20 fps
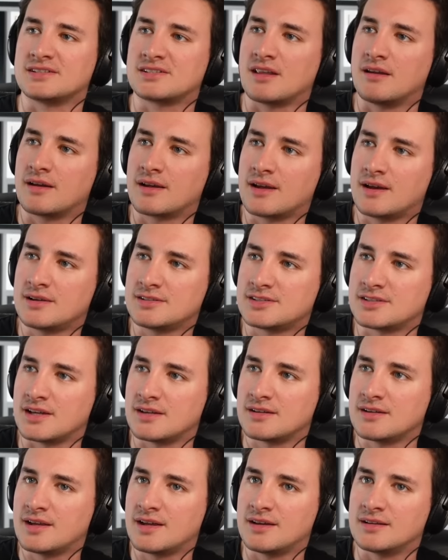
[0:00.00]
like I
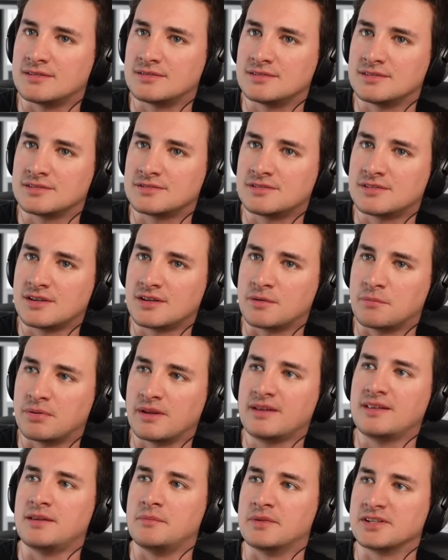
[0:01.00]
said. Yeah, I
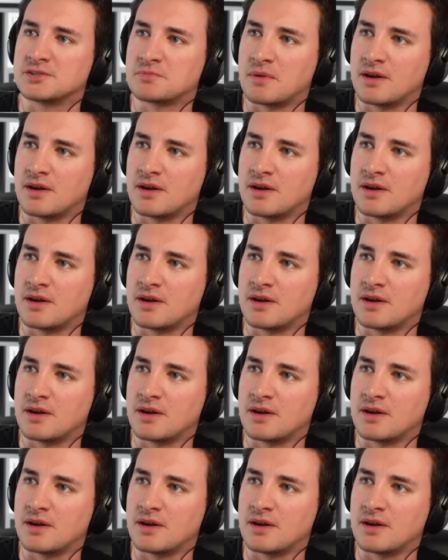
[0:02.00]
completely misspoke.